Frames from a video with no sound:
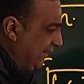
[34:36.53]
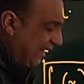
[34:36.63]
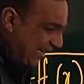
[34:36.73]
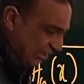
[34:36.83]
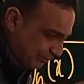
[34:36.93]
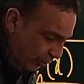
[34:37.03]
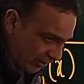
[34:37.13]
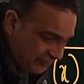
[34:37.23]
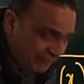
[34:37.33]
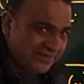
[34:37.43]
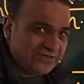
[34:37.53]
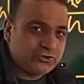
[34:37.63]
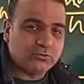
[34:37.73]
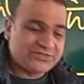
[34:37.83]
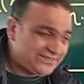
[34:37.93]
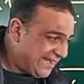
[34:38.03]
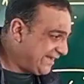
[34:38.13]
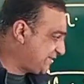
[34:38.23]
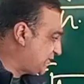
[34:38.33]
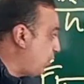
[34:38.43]
the inner product of these two
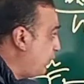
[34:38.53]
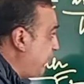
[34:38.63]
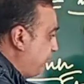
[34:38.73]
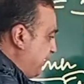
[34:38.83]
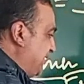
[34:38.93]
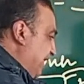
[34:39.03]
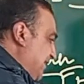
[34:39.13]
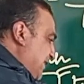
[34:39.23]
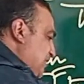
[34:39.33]
states, so if we take